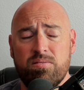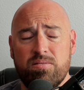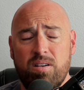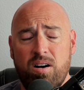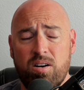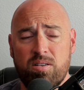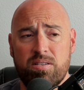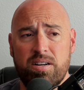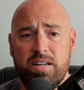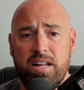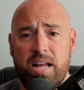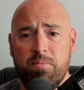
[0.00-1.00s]
aren't
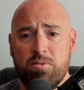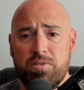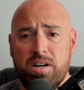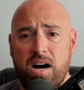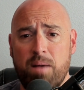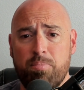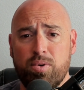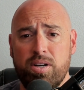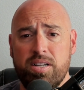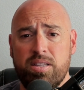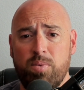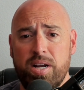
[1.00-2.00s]
able to
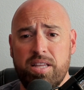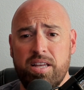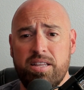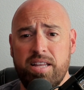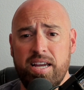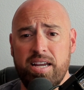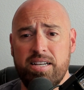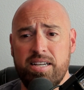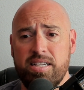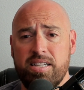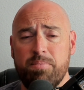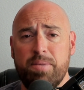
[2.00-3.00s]
operate the way that they
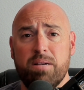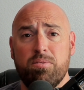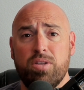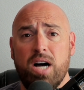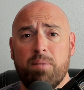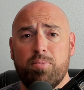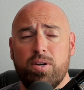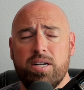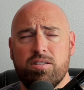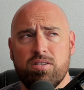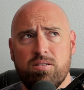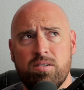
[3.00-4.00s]
need to be able to operate.
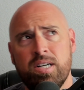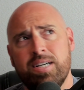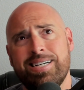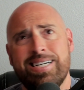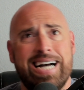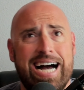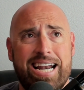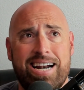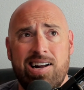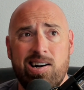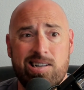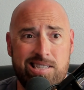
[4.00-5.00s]
So I don't
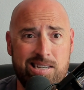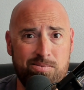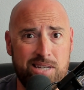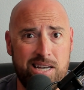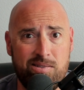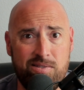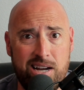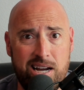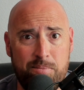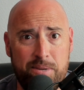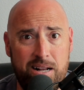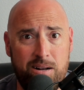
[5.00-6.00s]
know. It seems like we kind
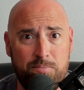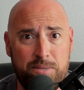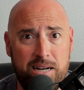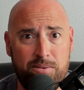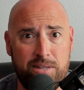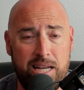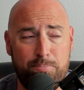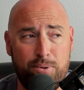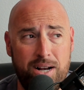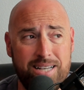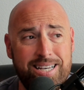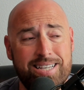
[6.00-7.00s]
of helped out with that
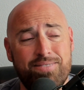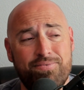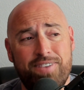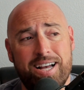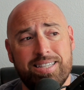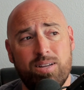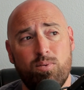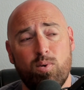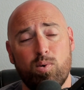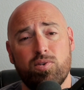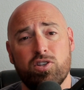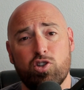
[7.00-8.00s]
process. In fact, the
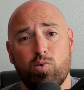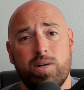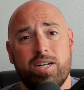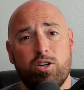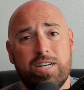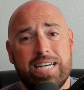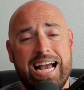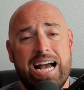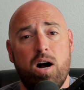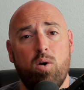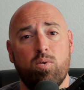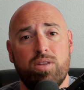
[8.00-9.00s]
Earth is greener
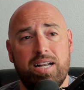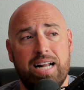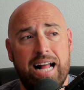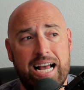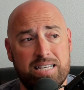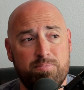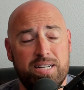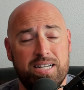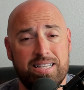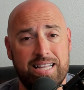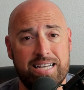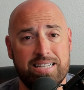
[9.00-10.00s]
now than it has been in
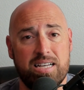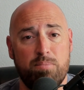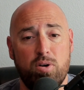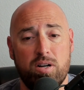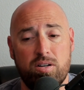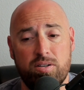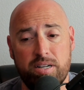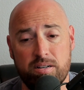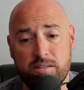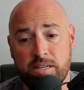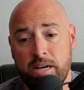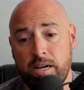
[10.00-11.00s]
the last couple hundred
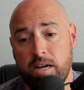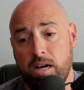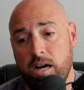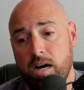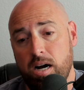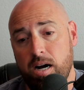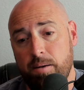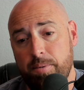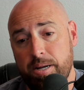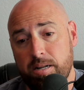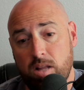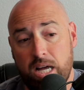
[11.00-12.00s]
years. And
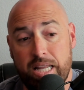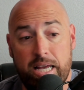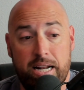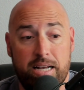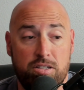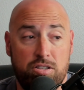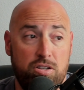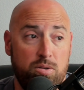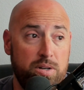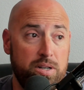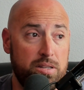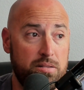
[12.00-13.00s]
a lot of that has to do
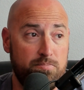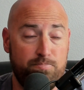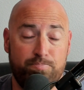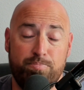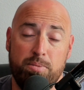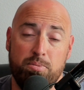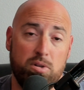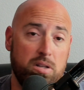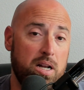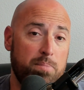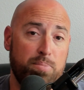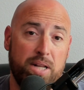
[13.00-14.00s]
with a
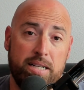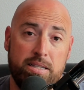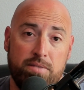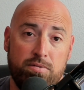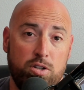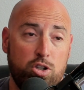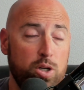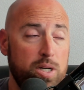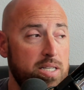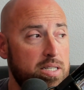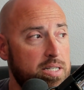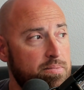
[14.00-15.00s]
lot of planting of new
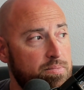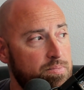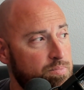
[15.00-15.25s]
trees and,